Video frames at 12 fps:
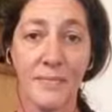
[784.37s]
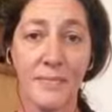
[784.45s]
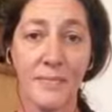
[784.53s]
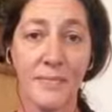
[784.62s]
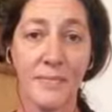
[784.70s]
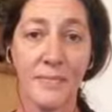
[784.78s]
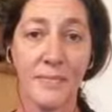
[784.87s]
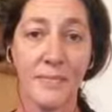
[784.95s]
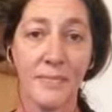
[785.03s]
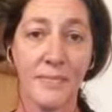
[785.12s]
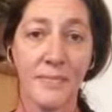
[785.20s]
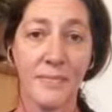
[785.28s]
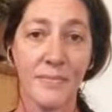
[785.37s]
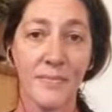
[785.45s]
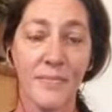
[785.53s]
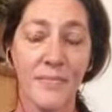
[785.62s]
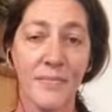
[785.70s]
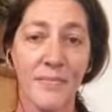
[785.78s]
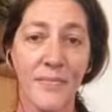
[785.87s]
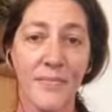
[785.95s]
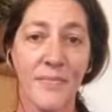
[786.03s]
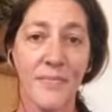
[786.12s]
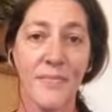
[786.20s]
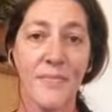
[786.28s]

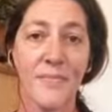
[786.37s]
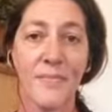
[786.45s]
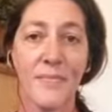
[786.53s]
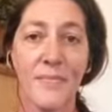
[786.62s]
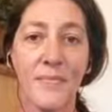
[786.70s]
This person isn't speaking.